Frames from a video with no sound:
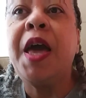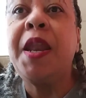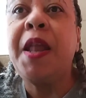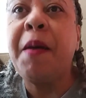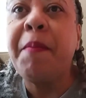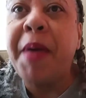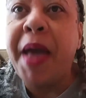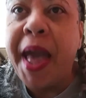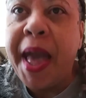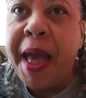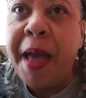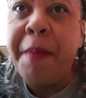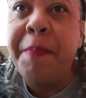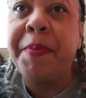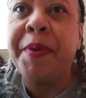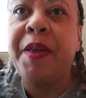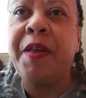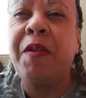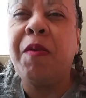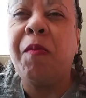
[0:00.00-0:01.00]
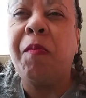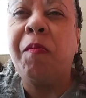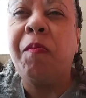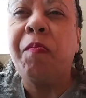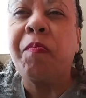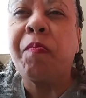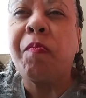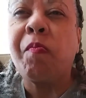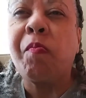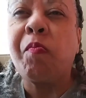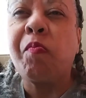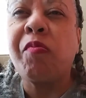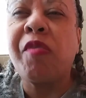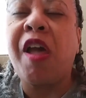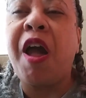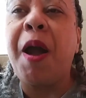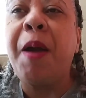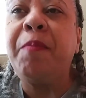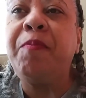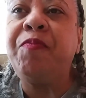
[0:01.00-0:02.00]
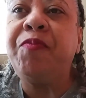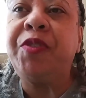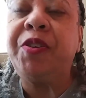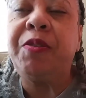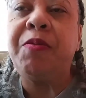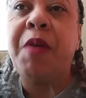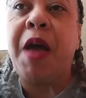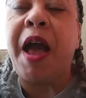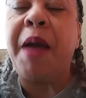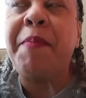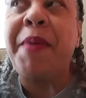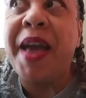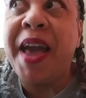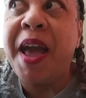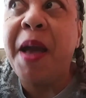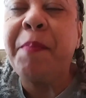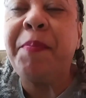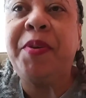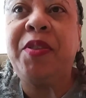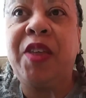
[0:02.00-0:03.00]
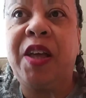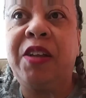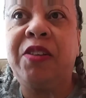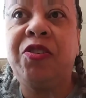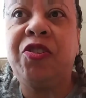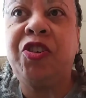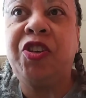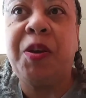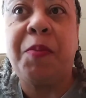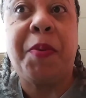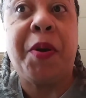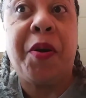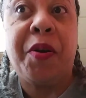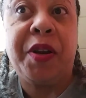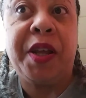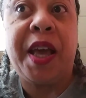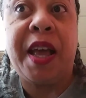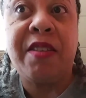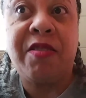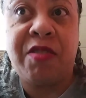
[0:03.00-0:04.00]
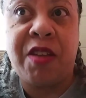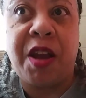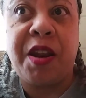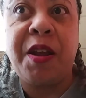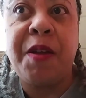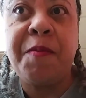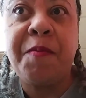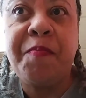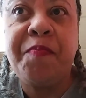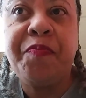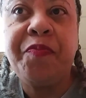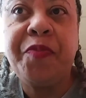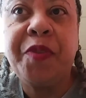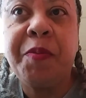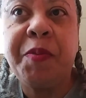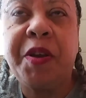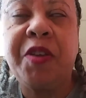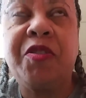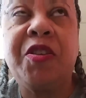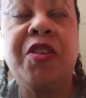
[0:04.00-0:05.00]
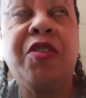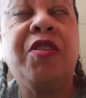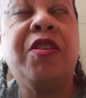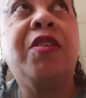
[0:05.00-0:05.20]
I'm happy. I'm happy that she apparently has done it, because this